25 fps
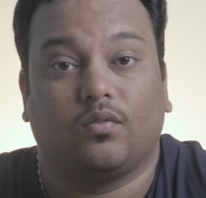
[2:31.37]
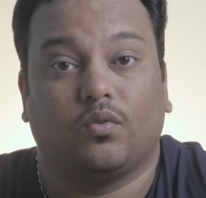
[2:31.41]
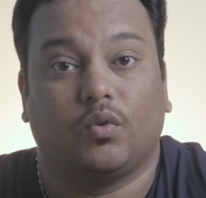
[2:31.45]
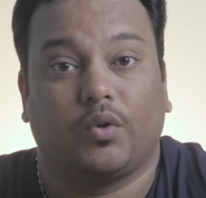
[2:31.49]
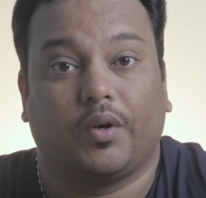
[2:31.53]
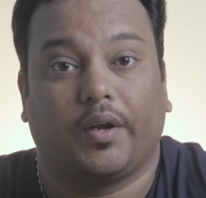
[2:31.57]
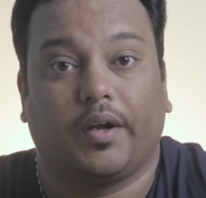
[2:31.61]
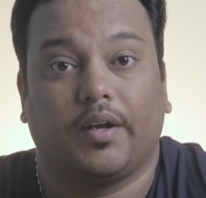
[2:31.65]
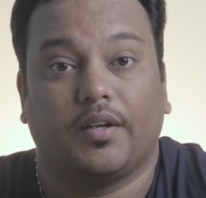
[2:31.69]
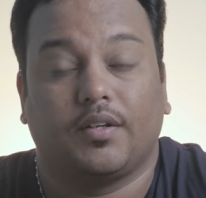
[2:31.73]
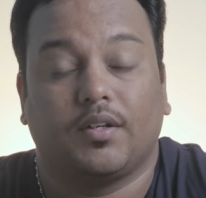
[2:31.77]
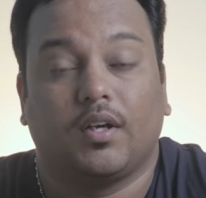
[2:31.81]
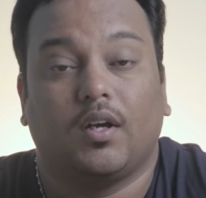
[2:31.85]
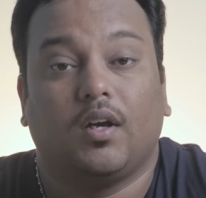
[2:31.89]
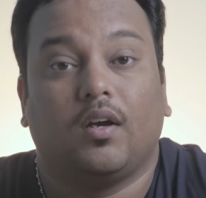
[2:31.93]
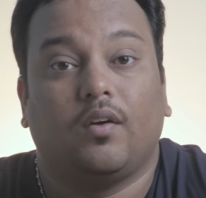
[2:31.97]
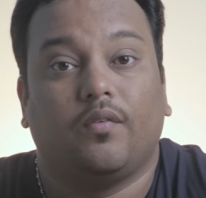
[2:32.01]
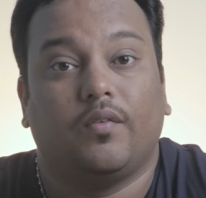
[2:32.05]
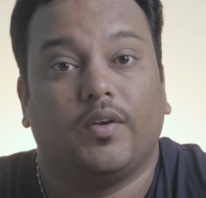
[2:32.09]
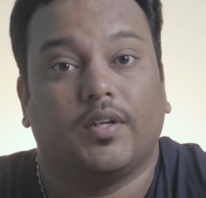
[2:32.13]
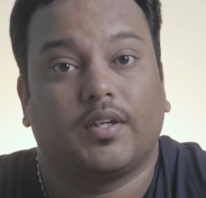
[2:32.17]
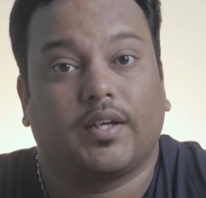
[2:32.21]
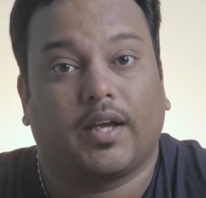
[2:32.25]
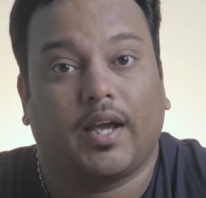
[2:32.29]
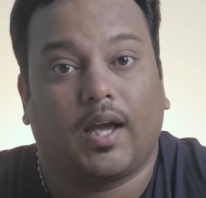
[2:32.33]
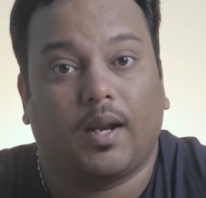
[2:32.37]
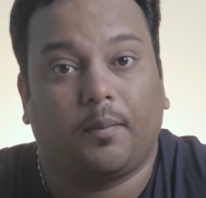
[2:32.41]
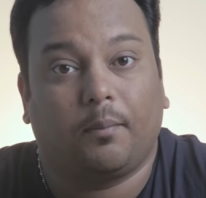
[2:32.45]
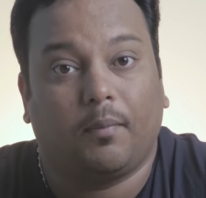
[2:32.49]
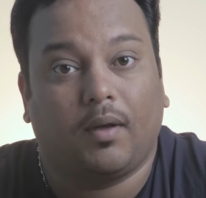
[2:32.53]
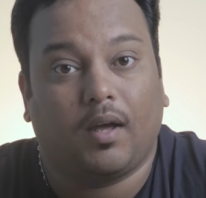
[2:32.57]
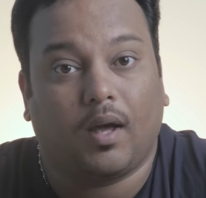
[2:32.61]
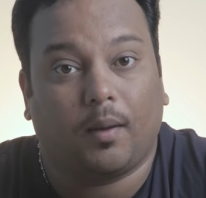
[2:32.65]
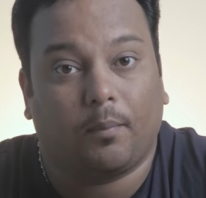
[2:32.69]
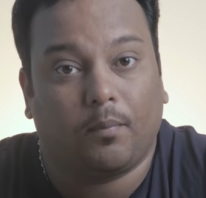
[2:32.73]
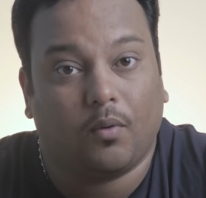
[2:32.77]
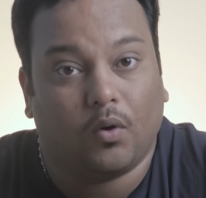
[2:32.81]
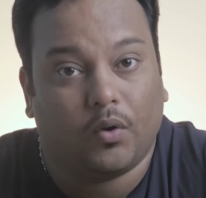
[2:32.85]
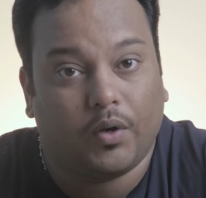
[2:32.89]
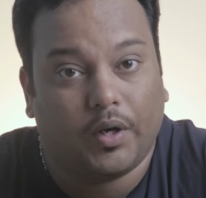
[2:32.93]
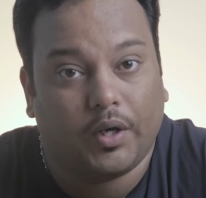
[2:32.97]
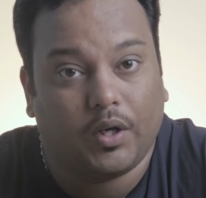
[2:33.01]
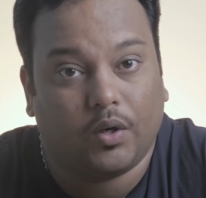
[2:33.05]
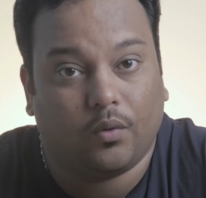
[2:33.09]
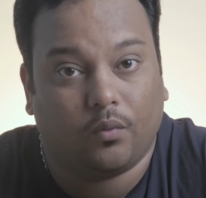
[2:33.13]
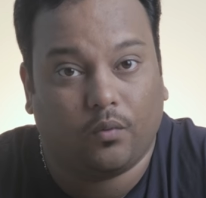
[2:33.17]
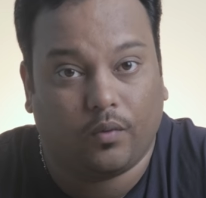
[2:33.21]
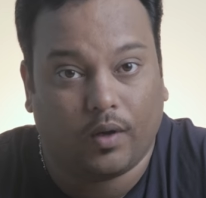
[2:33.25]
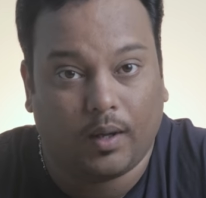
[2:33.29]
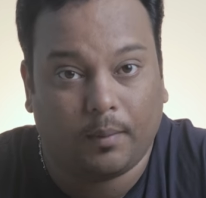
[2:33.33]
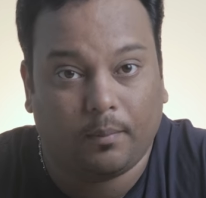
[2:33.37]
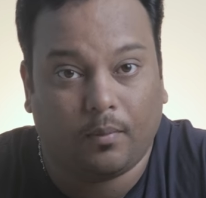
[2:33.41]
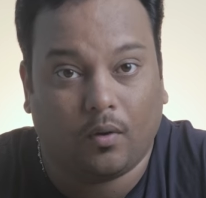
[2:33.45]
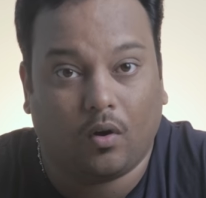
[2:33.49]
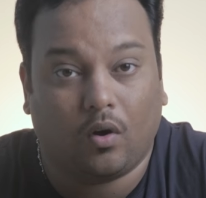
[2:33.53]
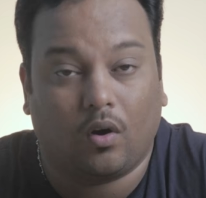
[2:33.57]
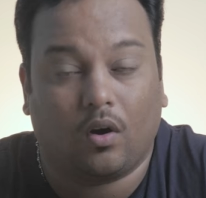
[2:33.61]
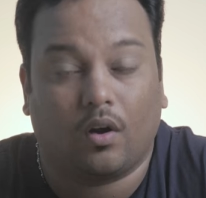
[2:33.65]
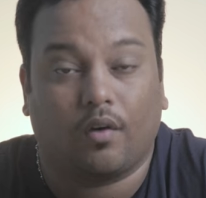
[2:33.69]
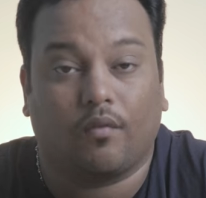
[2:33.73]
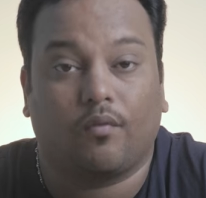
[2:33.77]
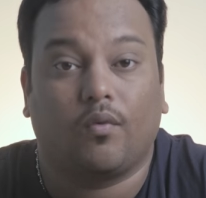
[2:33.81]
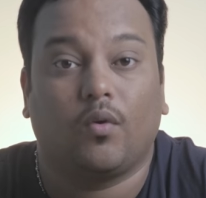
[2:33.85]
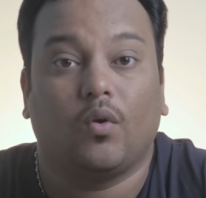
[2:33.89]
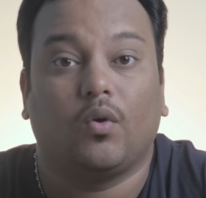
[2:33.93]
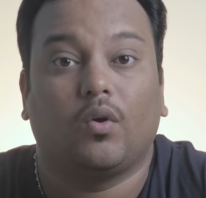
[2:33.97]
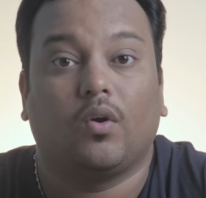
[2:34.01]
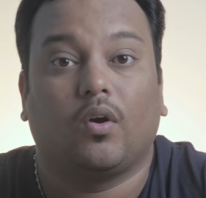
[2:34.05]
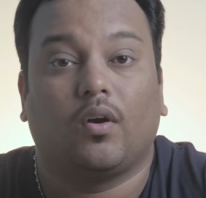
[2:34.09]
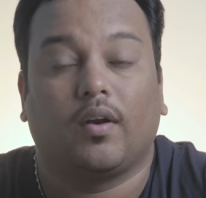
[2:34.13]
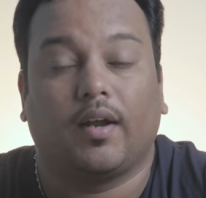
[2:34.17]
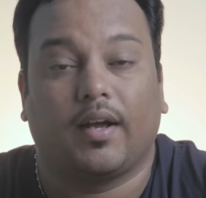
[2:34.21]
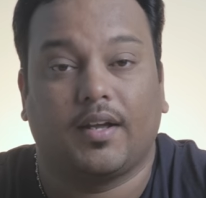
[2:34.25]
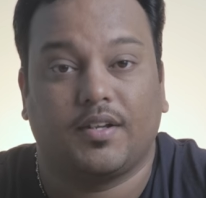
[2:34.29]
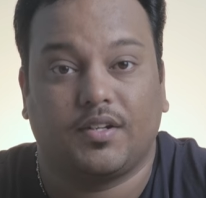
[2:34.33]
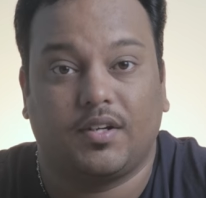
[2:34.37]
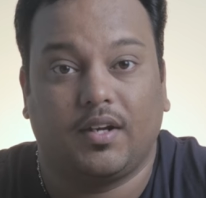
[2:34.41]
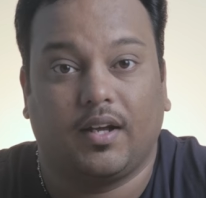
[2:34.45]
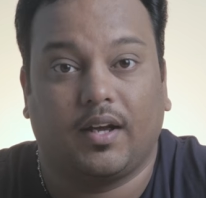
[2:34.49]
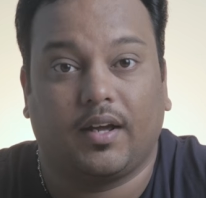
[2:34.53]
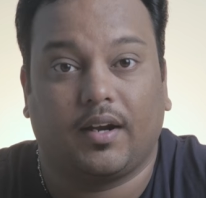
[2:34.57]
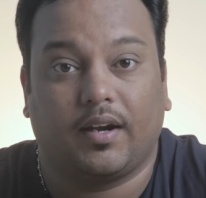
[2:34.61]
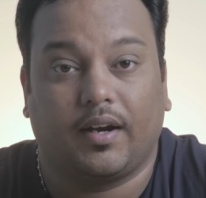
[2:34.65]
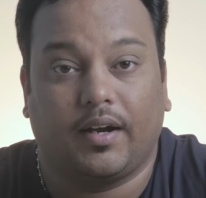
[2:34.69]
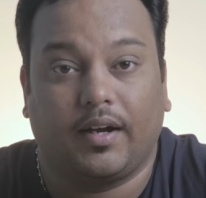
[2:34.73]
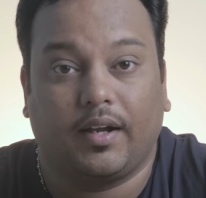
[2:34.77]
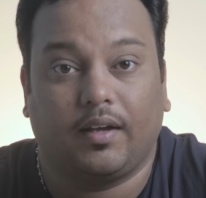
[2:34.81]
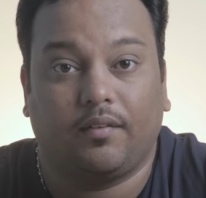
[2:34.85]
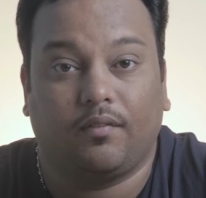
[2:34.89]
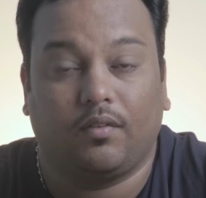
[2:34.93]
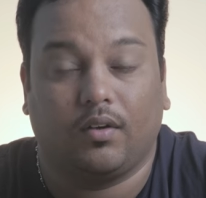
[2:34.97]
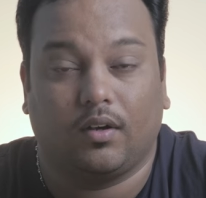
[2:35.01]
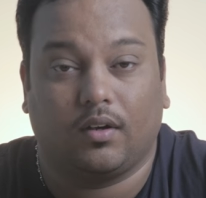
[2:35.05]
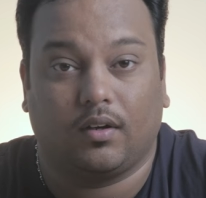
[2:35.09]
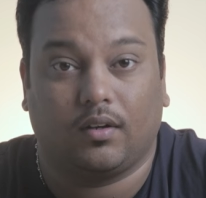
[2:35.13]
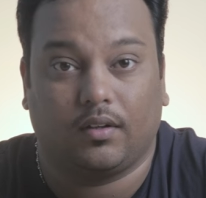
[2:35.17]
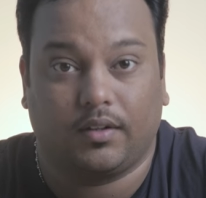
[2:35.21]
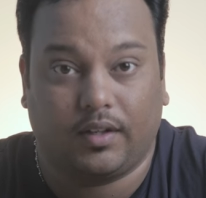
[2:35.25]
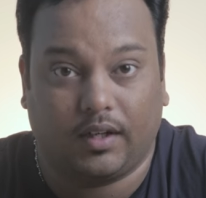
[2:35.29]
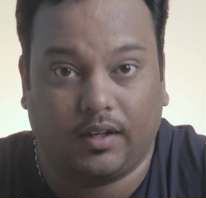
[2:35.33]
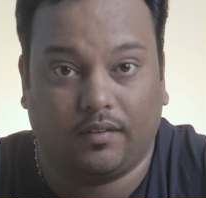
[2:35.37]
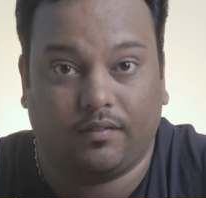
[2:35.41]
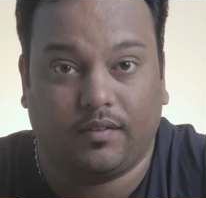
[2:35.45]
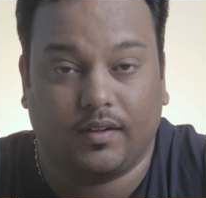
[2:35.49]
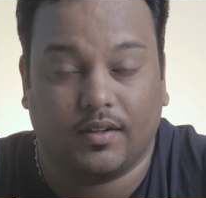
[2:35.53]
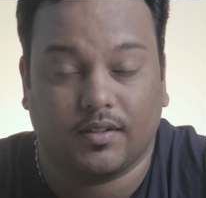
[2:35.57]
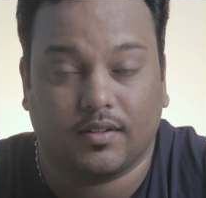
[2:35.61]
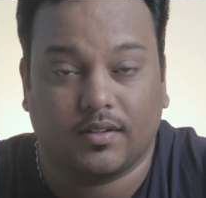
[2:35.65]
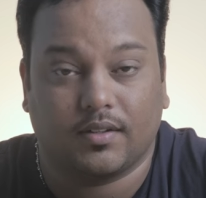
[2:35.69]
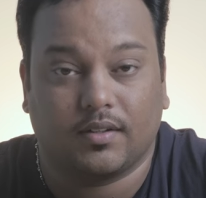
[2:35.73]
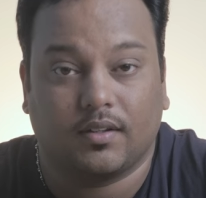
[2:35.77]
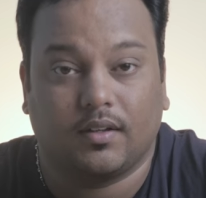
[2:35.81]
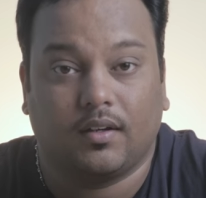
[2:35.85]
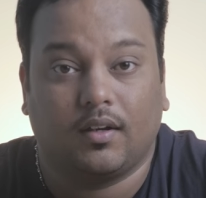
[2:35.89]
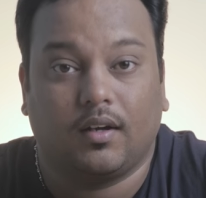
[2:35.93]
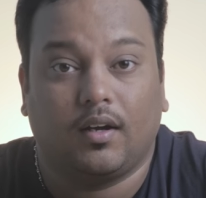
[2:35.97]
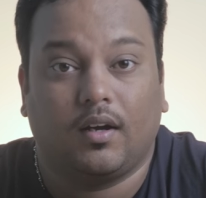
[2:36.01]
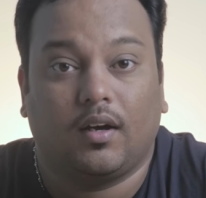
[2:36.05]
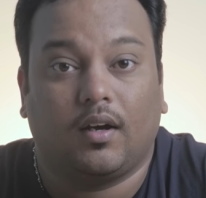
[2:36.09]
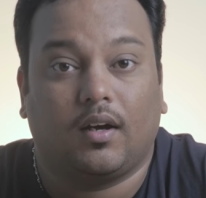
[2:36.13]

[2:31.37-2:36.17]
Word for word: footage which can be uploaded to web or viewed on H D R ready uh, T Vs.